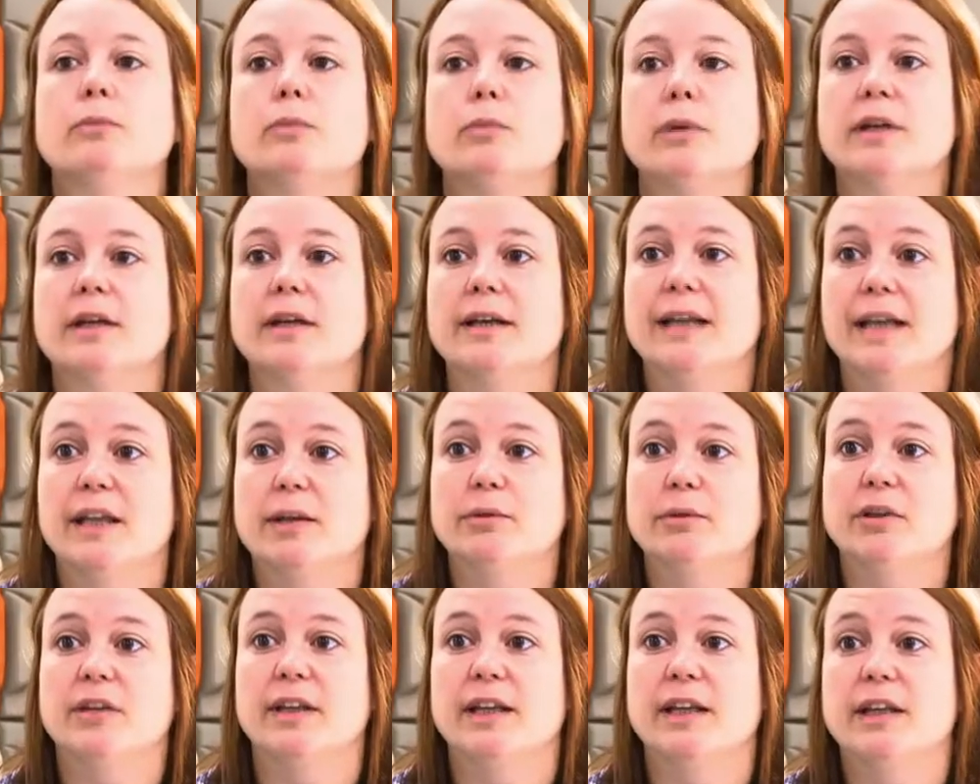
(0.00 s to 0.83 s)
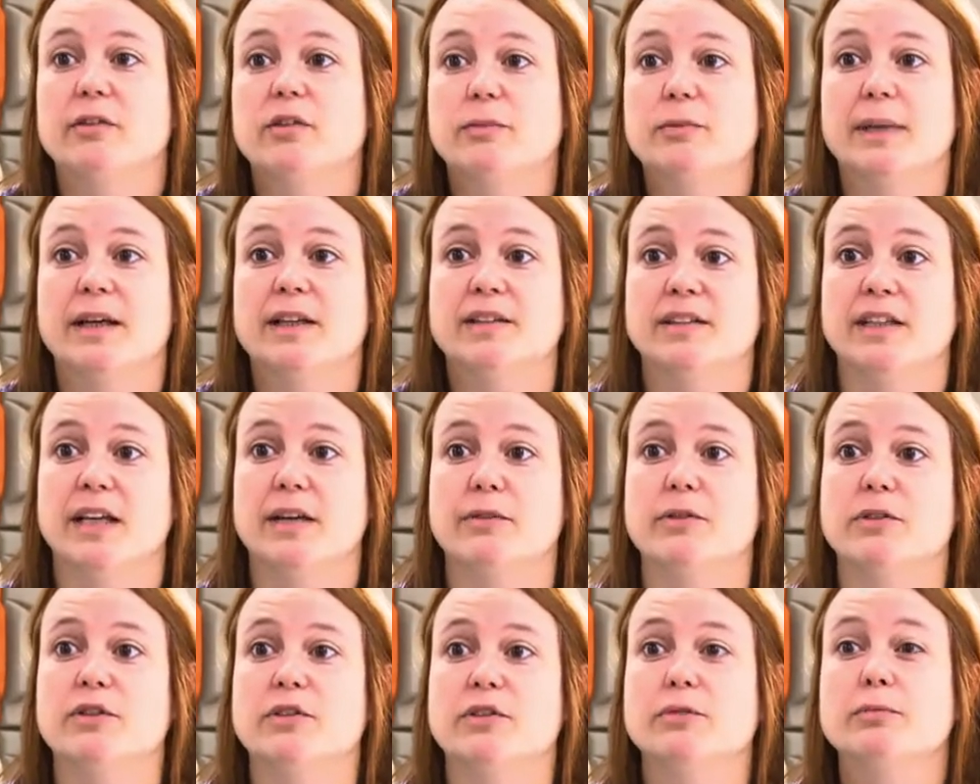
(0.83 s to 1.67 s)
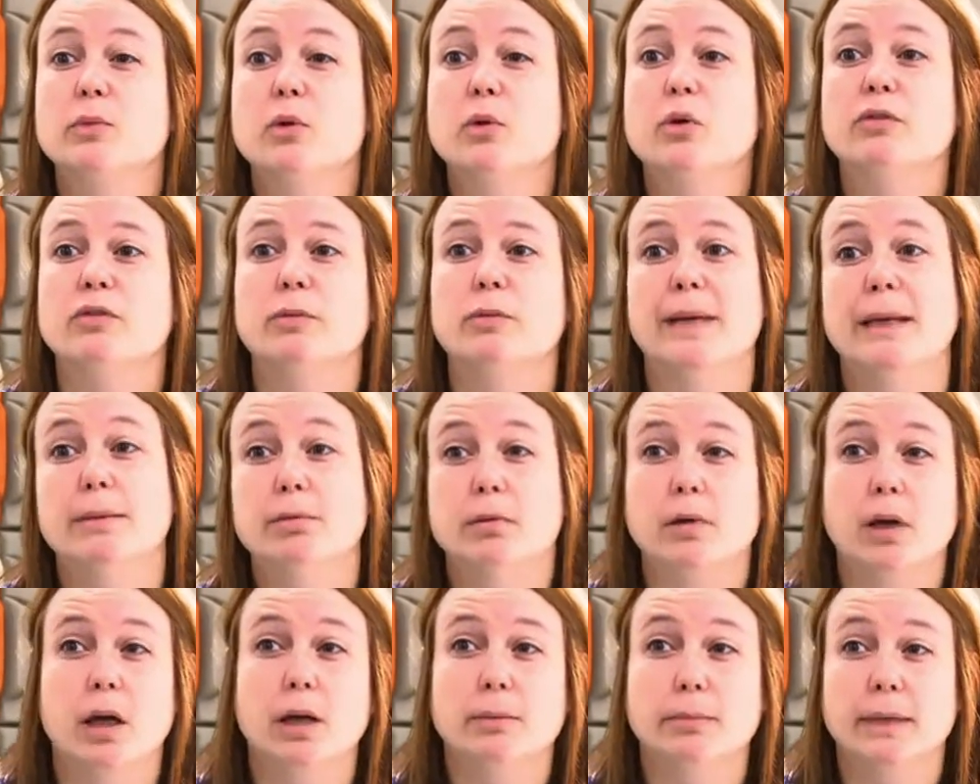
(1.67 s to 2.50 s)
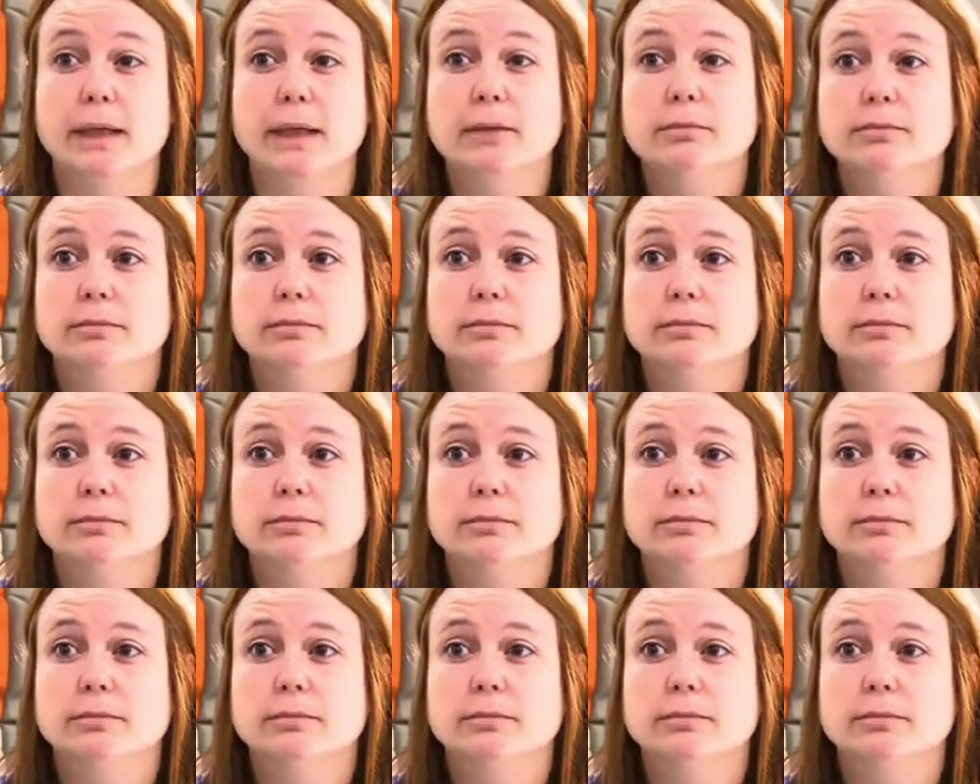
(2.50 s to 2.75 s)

we could get them to think of Specsavers as more for people like me.